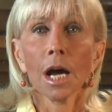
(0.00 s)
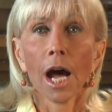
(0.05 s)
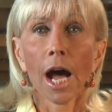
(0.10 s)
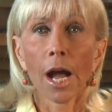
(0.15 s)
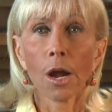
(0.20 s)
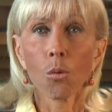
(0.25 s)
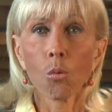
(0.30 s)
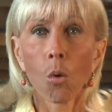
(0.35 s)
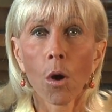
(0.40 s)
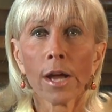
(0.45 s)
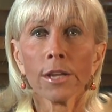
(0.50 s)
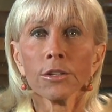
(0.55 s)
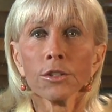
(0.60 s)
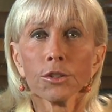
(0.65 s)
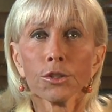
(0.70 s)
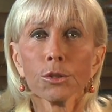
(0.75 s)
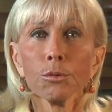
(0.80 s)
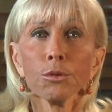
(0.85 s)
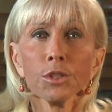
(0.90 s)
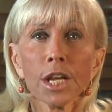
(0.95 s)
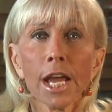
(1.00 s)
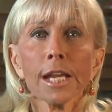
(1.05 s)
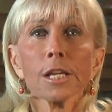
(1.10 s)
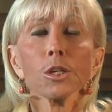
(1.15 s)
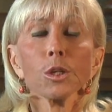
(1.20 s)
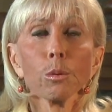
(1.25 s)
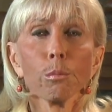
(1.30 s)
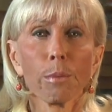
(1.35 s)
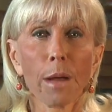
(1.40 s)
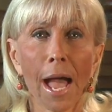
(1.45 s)
I want to
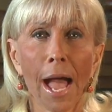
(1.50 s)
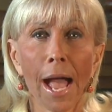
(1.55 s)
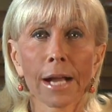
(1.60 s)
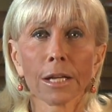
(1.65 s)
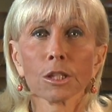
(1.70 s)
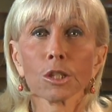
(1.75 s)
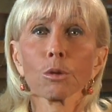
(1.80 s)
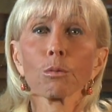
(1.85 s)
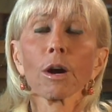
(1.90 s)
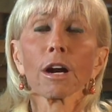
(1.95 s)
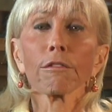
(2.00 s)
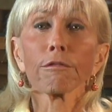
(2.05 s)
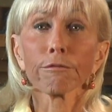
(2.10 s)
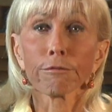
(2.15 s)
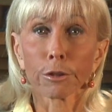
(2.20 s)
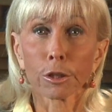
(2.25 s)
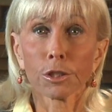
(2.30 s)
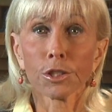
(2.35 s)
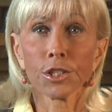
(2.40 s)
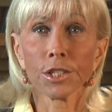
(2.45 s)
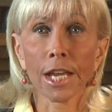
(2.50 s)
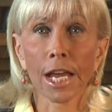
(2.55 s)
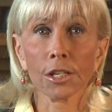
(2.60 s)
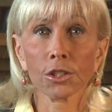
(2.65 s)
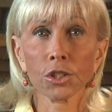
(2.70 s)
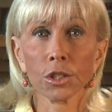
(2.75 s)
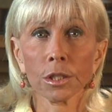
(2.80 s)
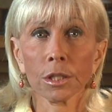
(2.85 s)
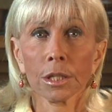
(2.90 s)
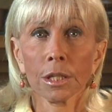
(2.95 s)
take you back to our first
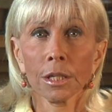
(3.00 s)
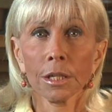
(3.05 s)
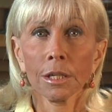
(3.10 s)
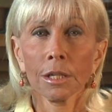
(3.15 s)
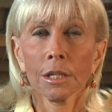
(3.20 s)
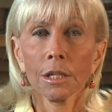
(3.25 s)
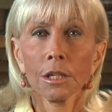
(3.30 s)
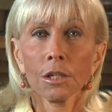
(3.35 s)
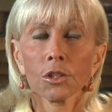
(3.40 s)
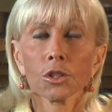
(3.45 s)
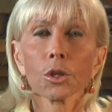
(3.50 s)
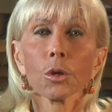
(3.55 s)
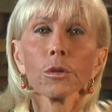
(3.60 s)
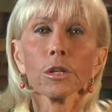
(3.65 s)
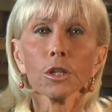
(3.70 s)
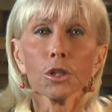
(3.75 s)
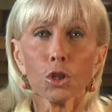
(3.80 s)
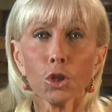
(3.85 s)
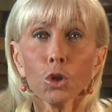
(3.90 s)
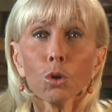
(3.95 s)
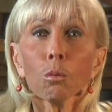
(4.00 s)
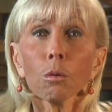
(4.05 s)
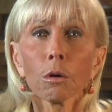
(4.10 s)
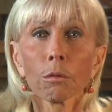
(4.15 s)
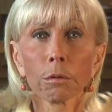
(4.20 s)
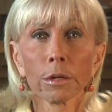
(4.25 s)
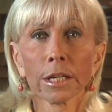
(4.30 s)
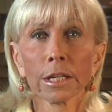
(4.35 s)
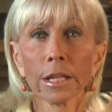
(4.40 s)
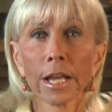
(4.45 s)
session so that you
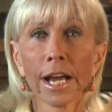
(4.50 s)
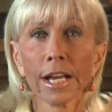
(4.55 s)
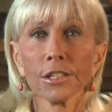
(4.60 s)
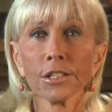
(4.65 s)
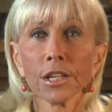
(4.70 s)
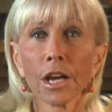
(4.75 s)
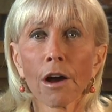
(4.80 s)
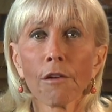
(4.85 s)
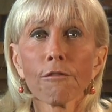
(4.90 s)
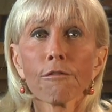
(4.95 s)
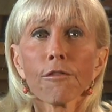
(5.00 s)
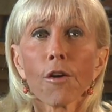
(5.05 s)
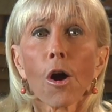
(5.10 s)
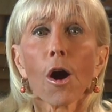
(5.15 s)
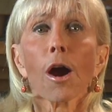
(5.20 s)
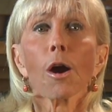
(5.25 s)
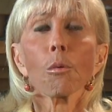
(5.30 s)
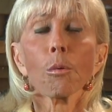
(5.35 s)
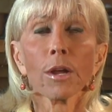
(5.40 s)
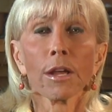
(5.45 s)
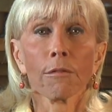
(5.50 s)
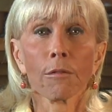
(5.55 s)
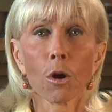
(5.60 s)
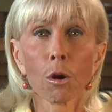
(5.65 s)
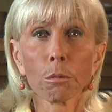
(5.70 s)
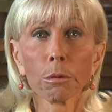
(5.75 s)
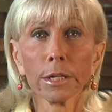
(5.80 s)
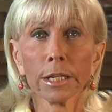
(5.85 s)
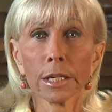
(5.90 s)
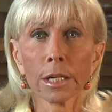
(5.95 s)
will realize how far we have
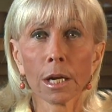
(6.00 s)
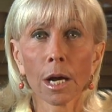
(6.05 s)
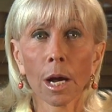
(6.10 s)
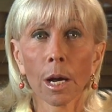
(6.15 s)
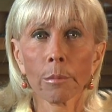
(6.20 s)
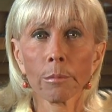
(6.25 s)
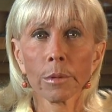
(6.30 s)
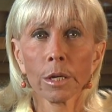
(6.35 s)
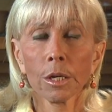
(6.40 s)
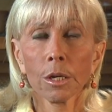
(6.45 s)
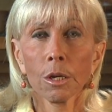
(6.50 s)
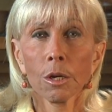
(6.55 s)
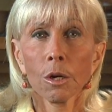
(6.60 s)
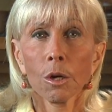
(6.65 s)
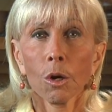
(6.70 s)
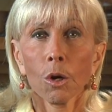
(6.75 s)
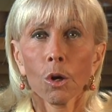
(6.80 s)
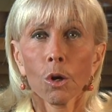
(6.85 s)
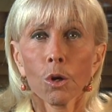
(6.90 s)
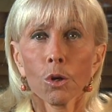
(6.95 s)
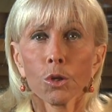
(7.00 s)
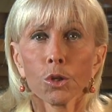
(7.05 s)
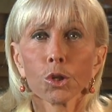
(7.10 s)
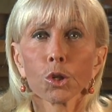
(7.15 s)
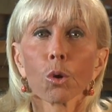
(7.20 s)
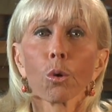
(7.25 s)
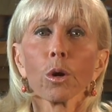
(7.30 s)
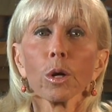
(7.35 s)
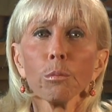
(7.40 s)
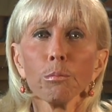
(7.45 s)
already come
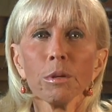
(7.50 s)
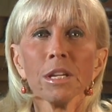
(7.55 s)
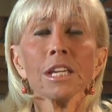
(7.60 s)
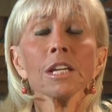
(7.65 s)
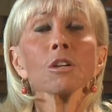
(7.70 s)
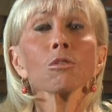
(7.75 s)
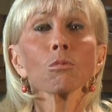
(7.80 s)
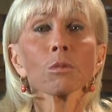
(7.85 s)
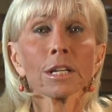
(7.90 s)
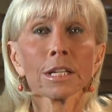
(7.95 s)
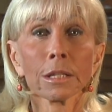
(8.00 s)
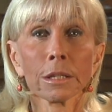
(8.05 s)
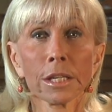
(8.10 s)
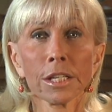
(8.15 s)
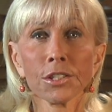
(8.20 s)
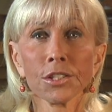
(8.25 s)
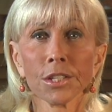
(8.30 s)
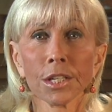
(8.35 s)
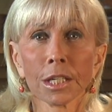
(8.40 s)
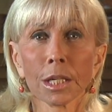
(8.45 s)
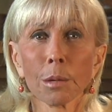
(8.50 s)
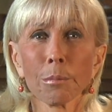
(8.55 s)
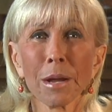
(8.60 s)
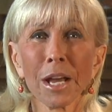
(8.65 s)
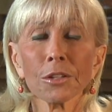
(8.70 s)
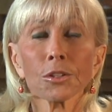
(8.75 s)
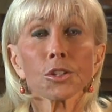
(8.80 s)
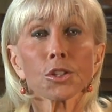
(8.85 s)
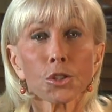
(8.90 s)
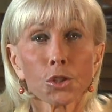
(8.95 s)
toward being realistic
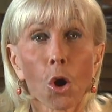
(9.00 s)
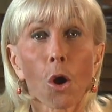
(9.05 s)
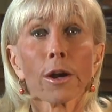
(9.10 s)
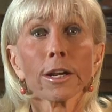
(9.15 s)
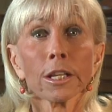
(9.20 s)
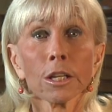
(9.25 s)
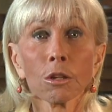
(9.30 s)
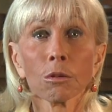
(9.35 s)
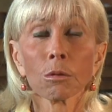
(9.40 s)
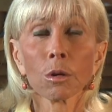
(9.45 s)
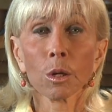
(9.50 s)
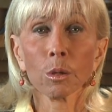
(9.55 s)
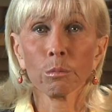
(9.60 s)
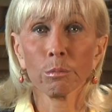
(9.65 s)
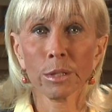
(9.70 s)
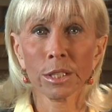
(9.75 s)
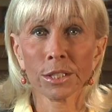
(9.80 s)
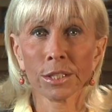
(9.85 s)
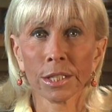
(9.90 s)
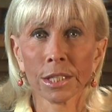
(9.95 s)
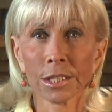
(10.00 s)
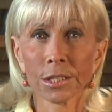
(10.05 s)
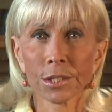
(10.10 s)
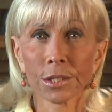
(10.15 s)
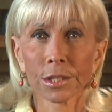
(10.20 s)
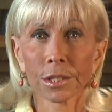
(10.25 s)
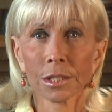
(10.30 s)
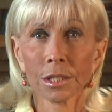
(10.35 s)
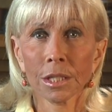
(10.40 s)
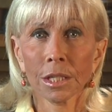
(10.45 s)
about starting your own business.